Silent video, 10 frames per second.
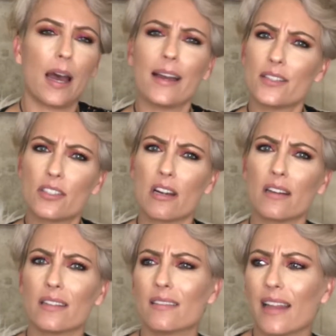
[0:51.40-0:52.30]
I
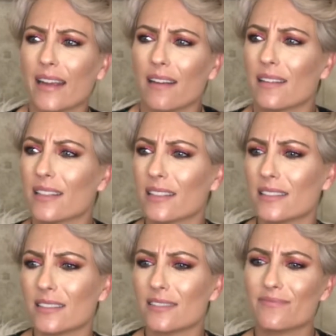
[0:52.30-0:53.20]
started like a
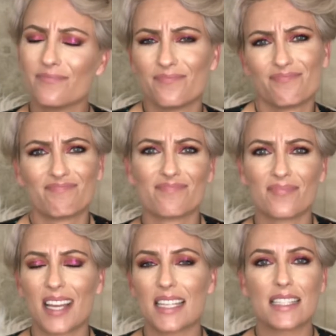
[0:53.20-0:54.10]
little
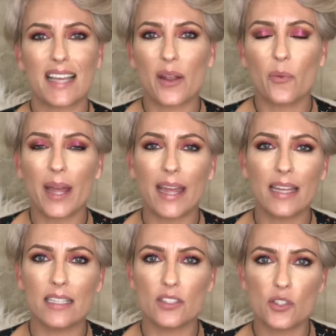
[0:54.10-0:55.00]

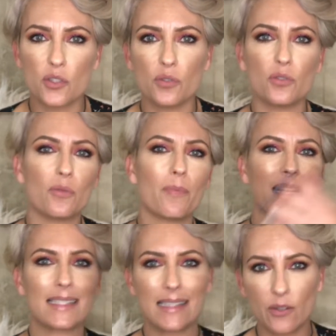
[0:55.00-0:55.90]
segue into
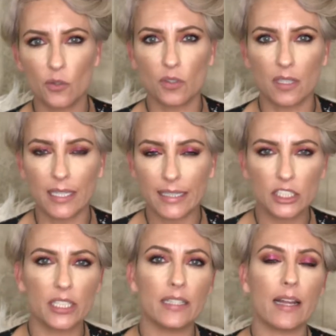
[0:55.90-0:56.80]
my single
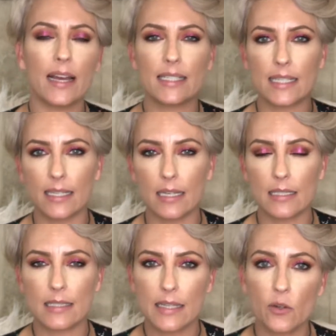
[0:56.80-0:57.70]
collection. I did
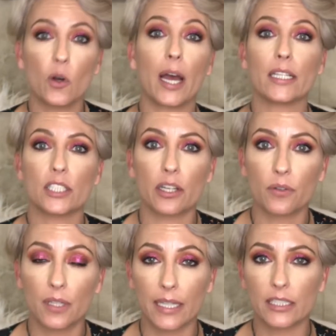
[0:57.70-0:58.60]
a single
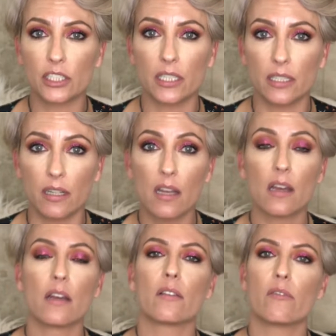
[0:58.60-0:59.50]
eyeshadow collection
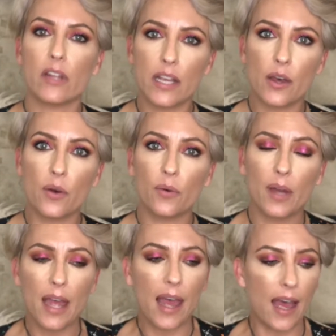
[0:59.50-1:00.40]
video
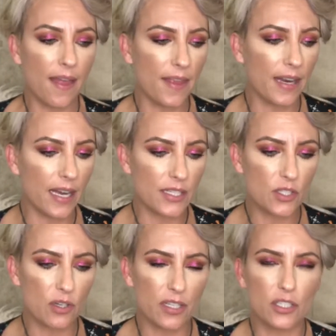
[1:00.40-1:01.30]
and then I
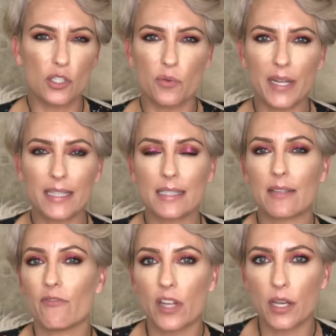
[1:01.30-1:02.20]
started doing
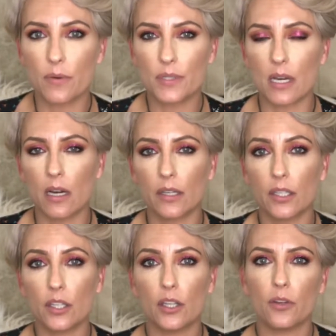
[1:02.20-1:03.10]
some videos
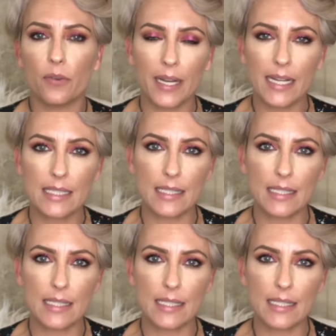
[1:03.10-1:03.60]
on curating